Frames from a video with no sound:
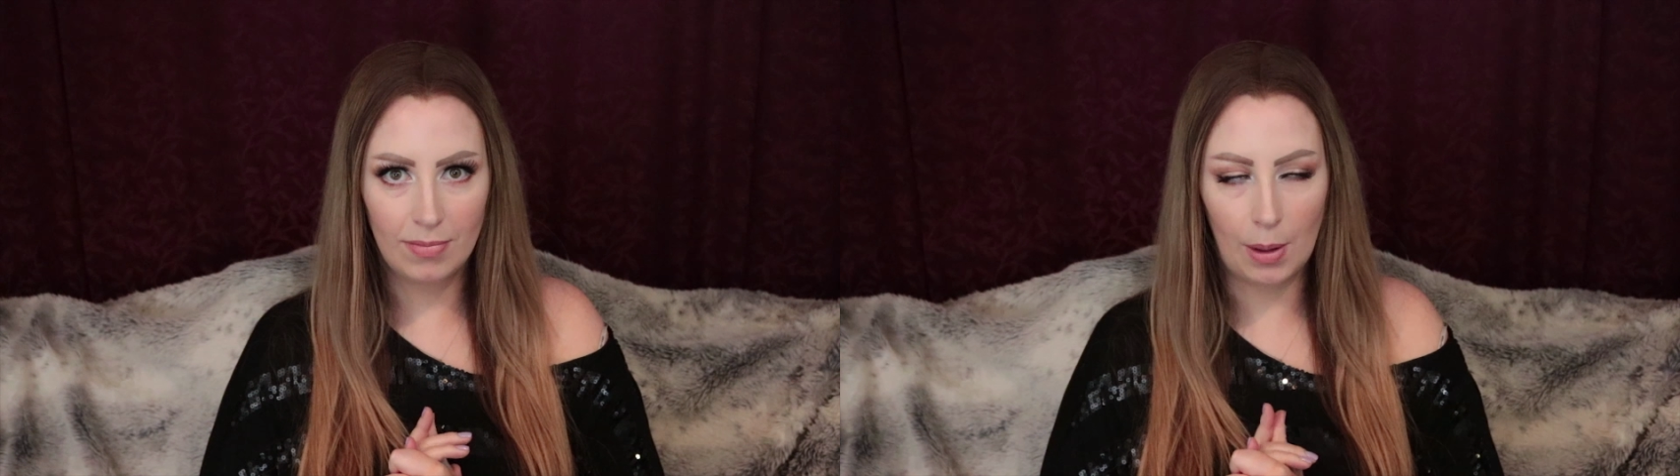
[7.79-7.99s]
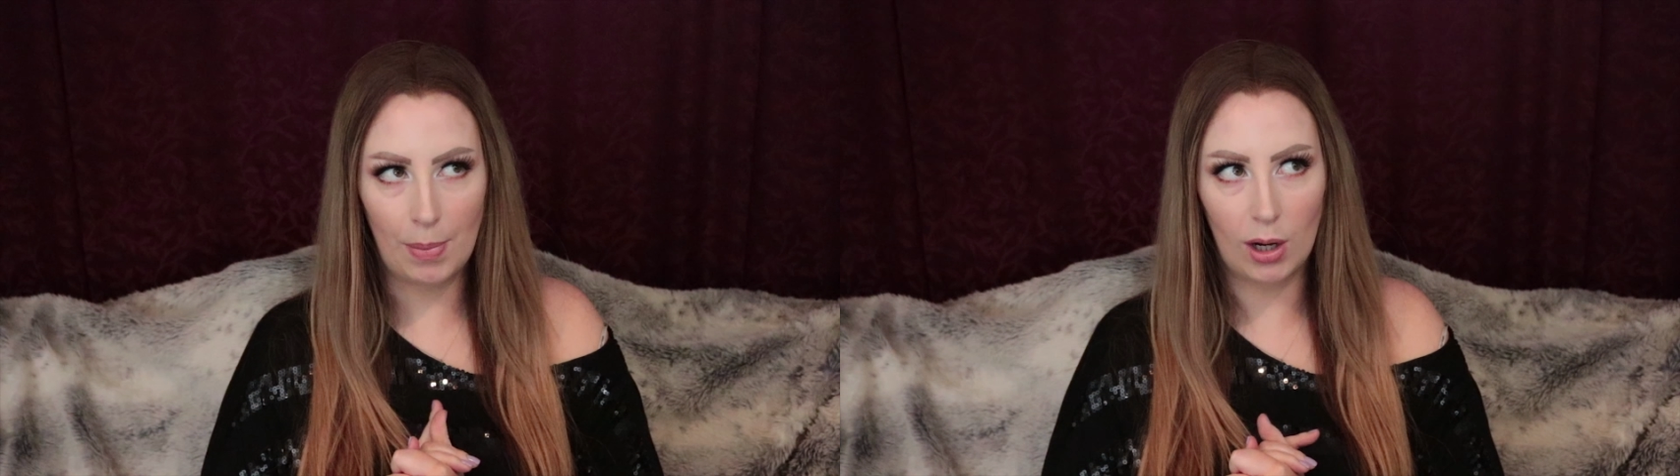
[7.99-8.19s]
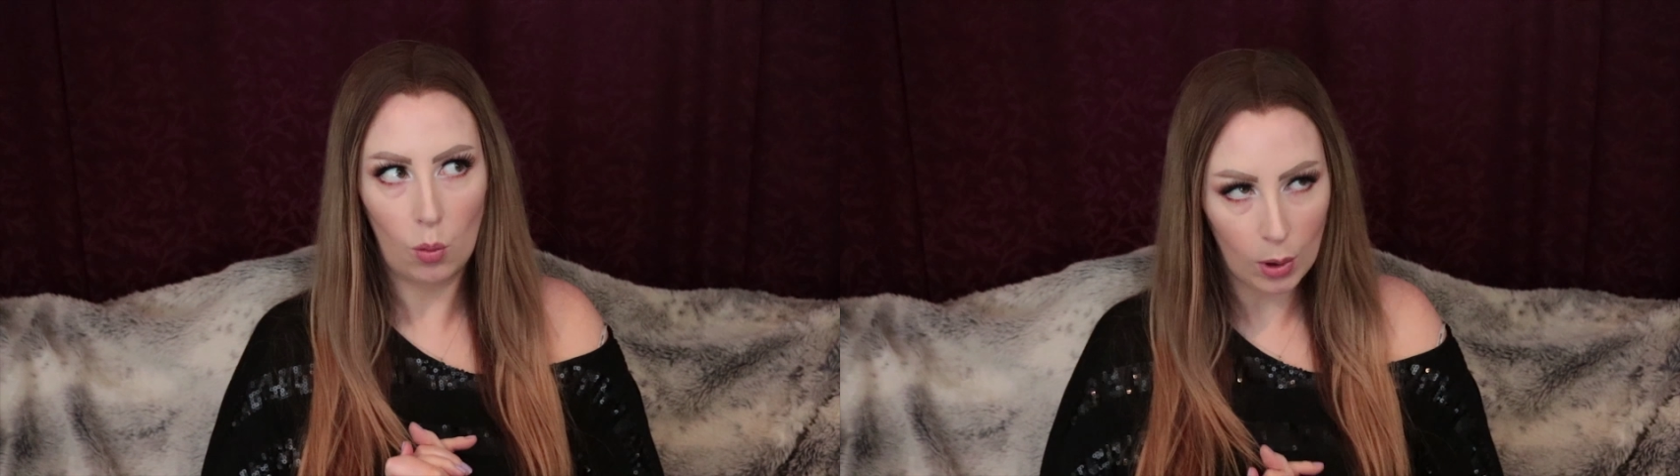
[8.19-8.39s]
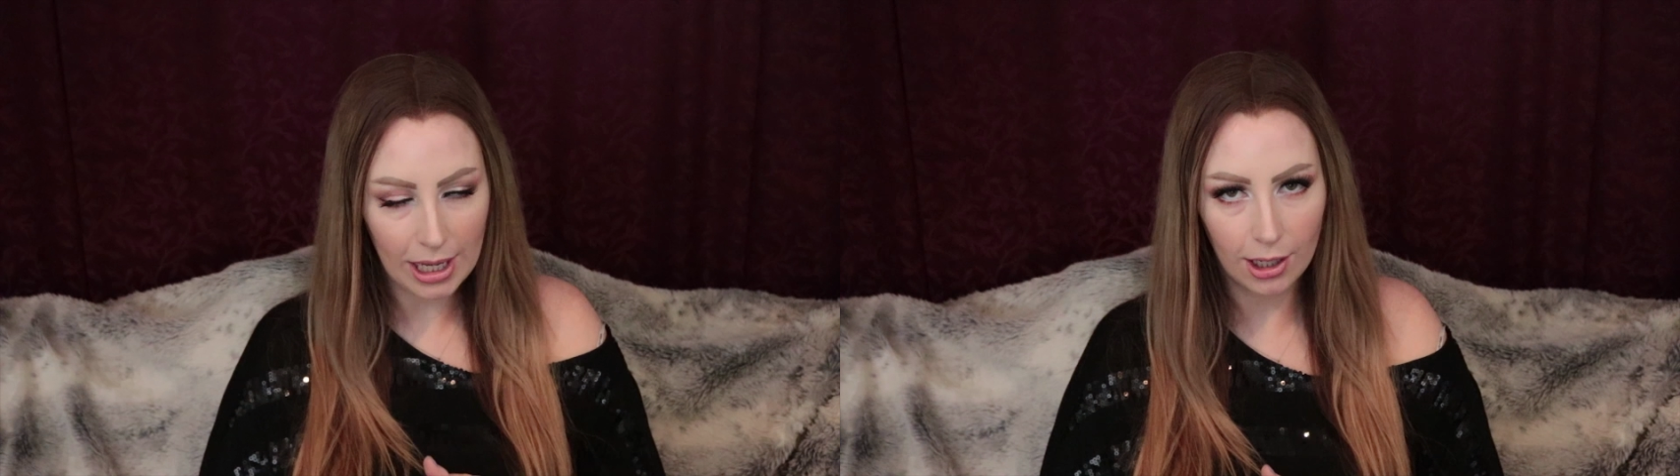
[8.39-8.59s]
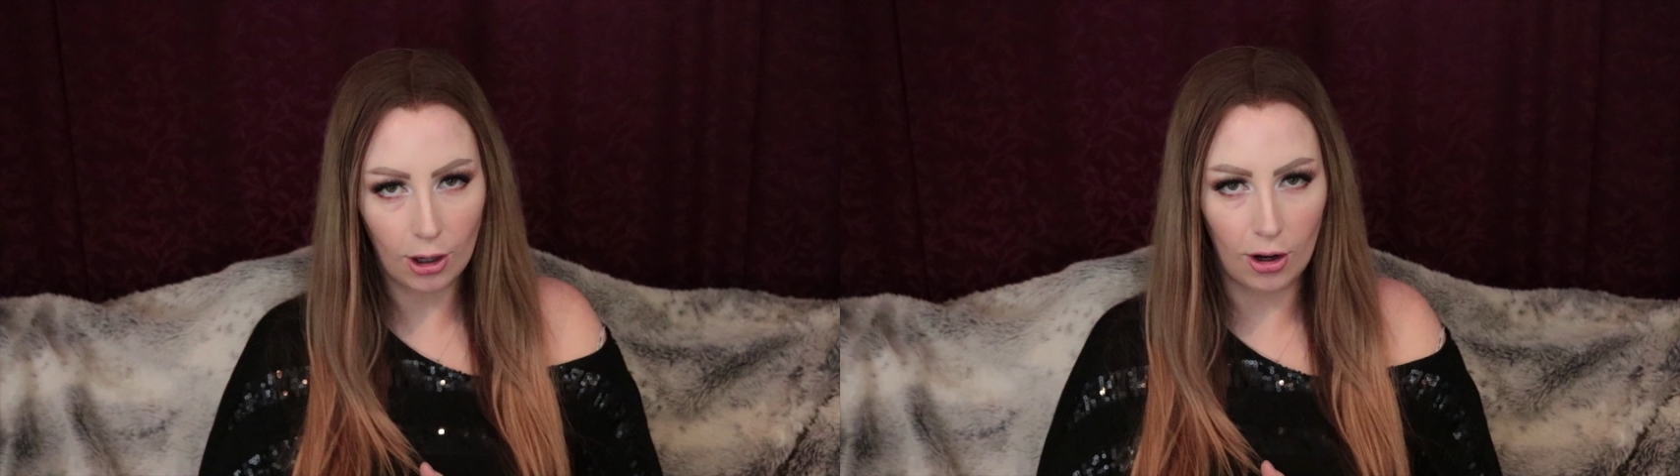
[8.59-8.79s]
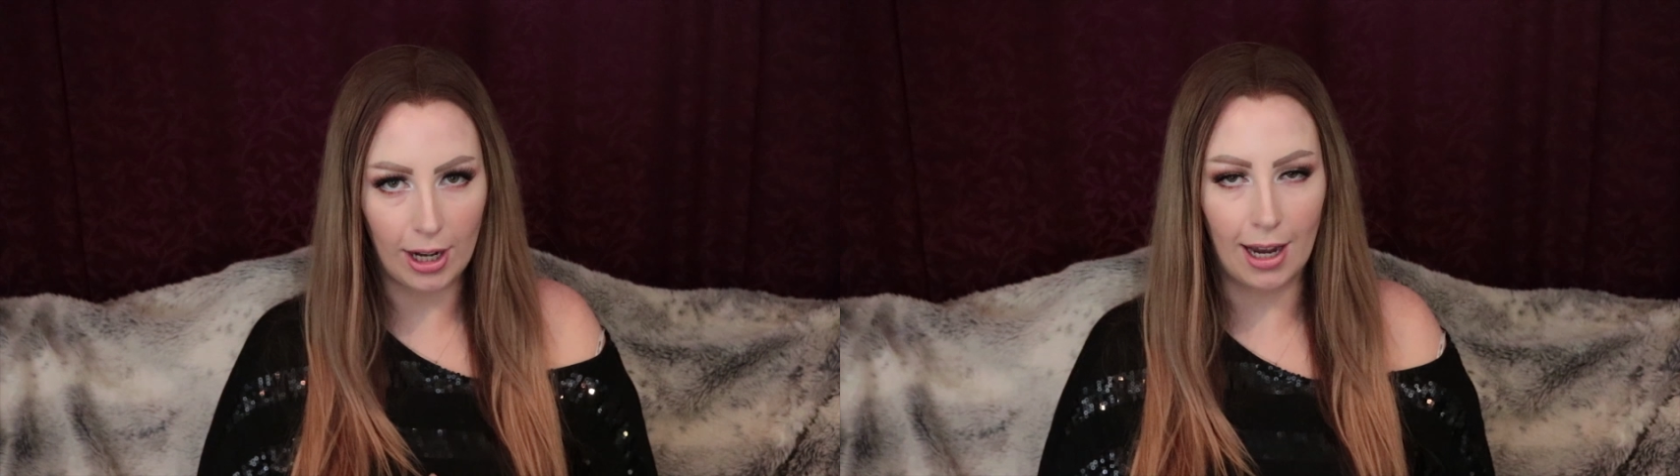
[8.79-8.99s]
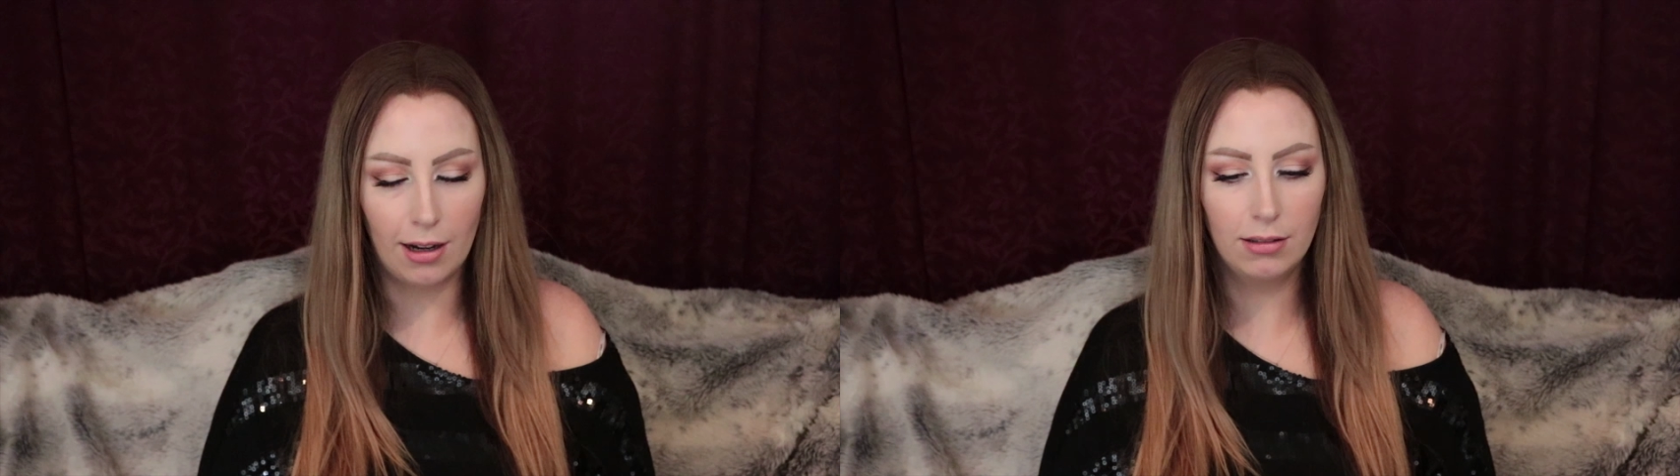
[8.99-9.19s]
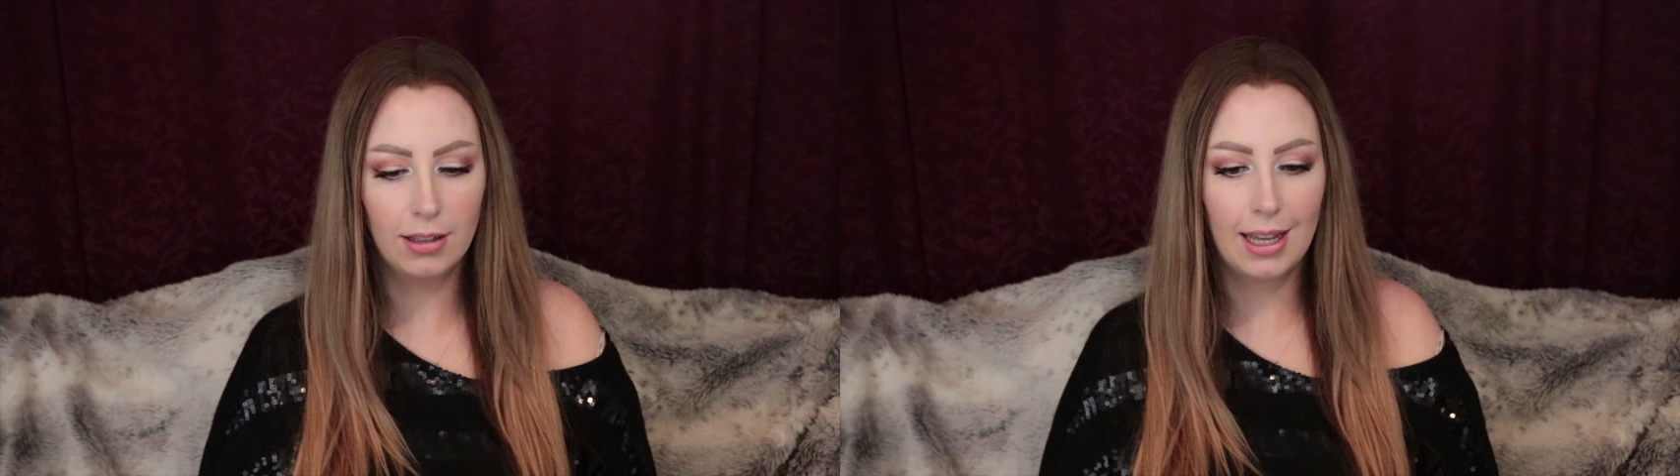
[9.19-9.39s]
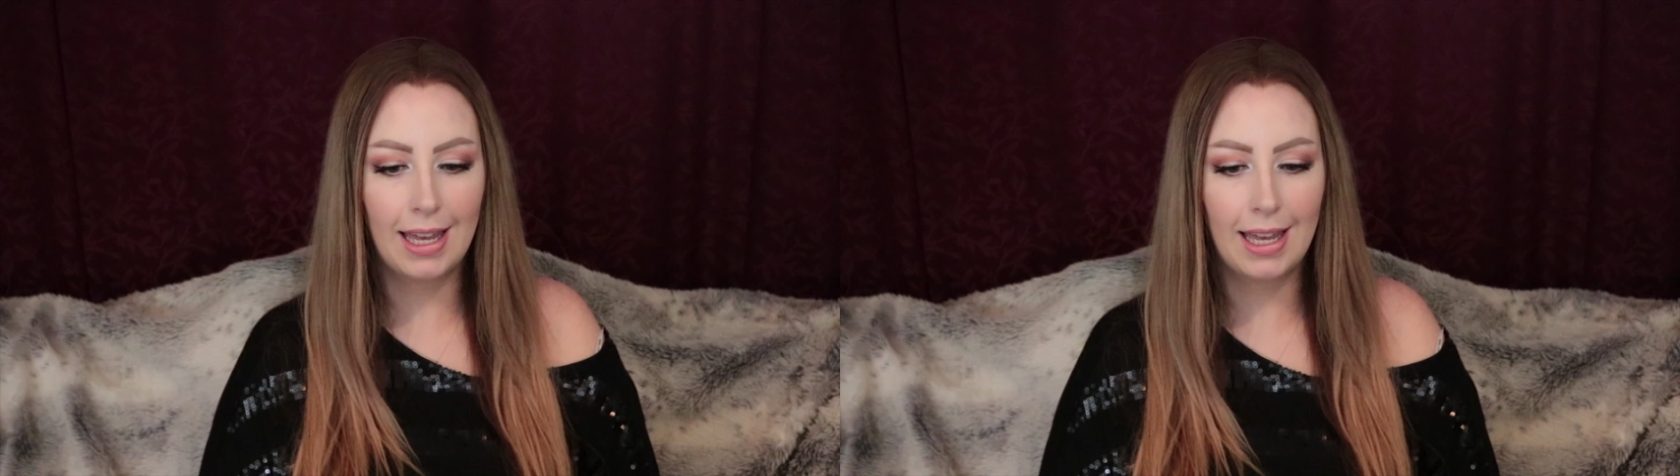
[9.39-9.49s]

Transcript: about a week ago now